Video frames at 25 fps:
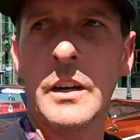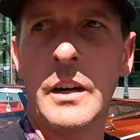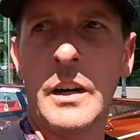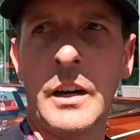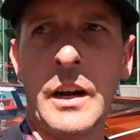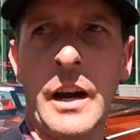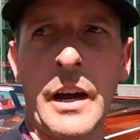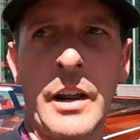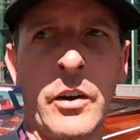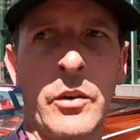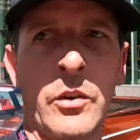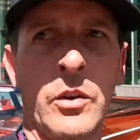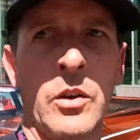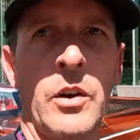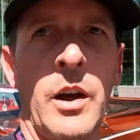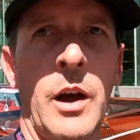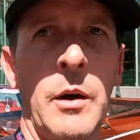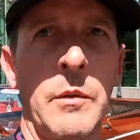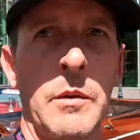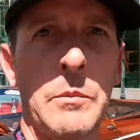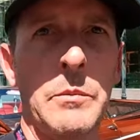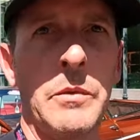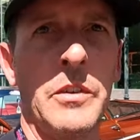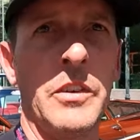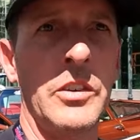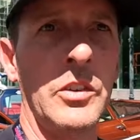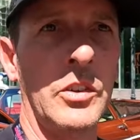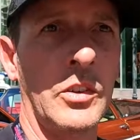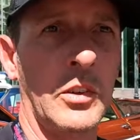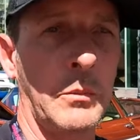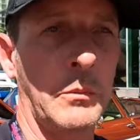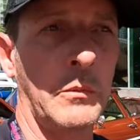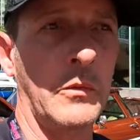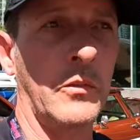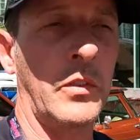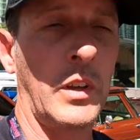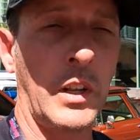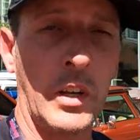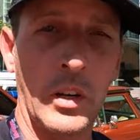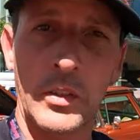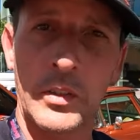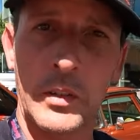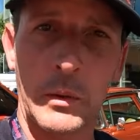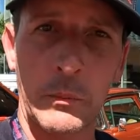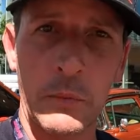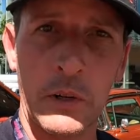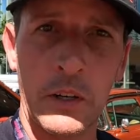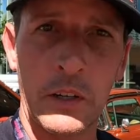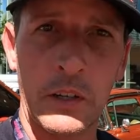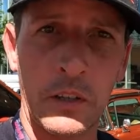Uh, I don't know how many videos,
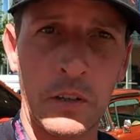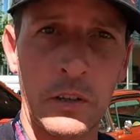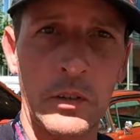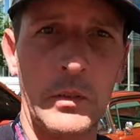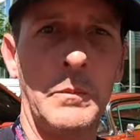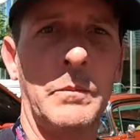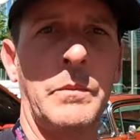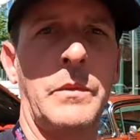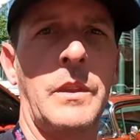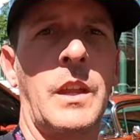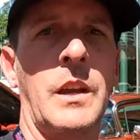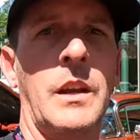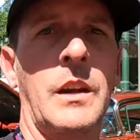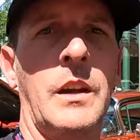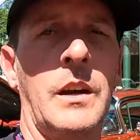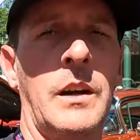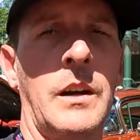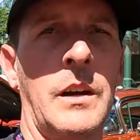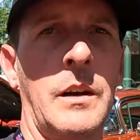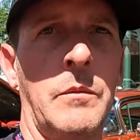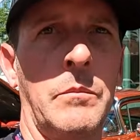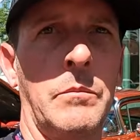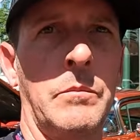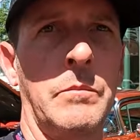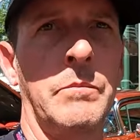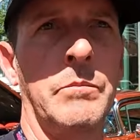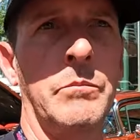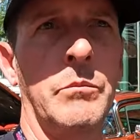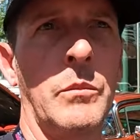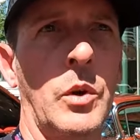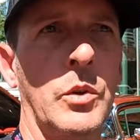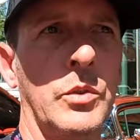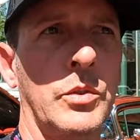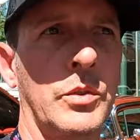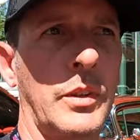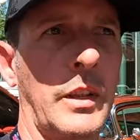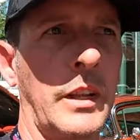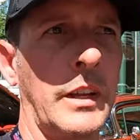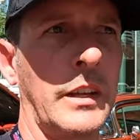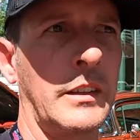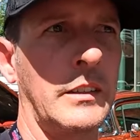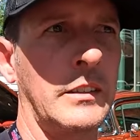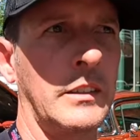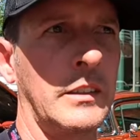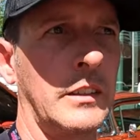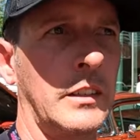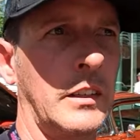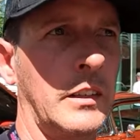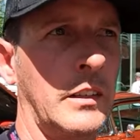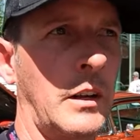videos I'm gonna do. Um, most
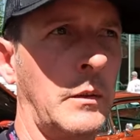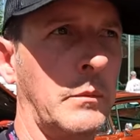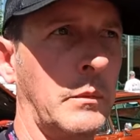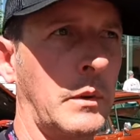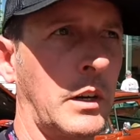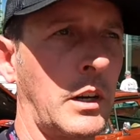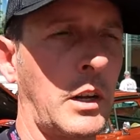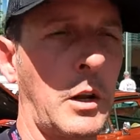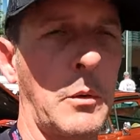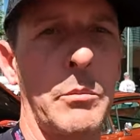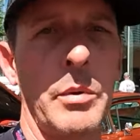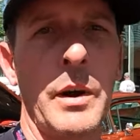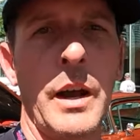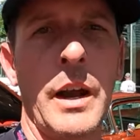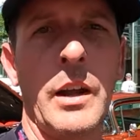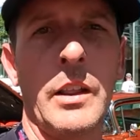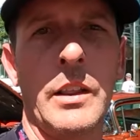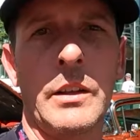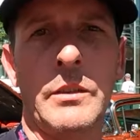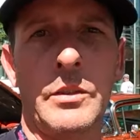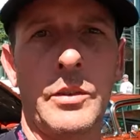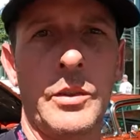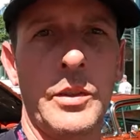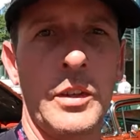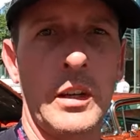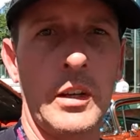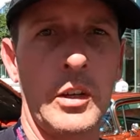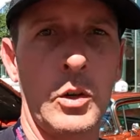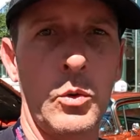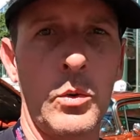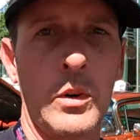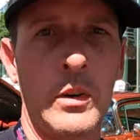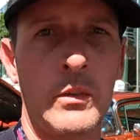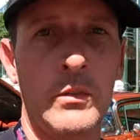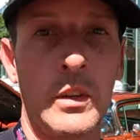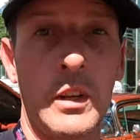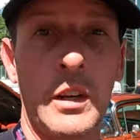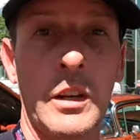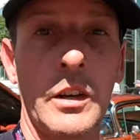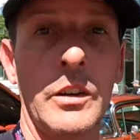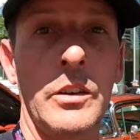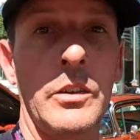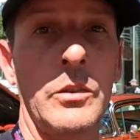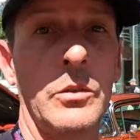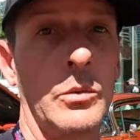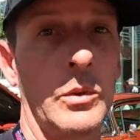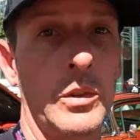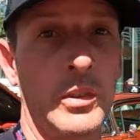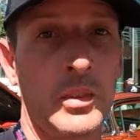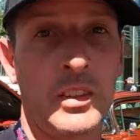likely I'm gonna compile everything into one
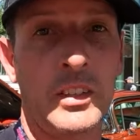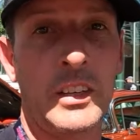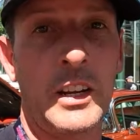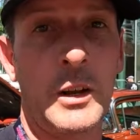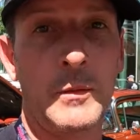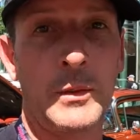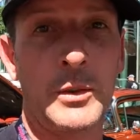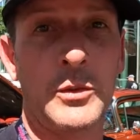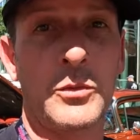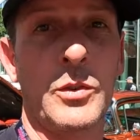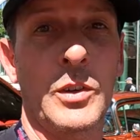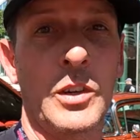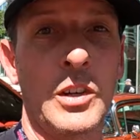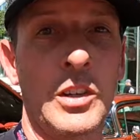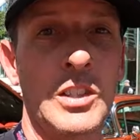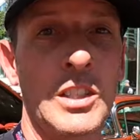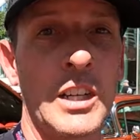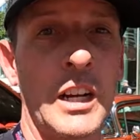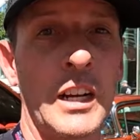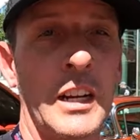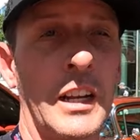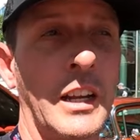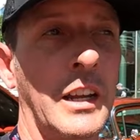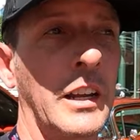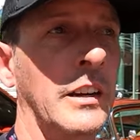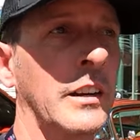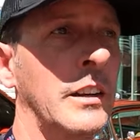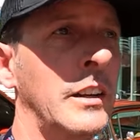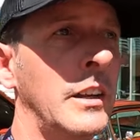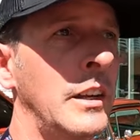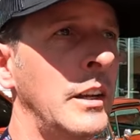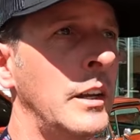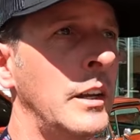video. We'll see how much footage I get.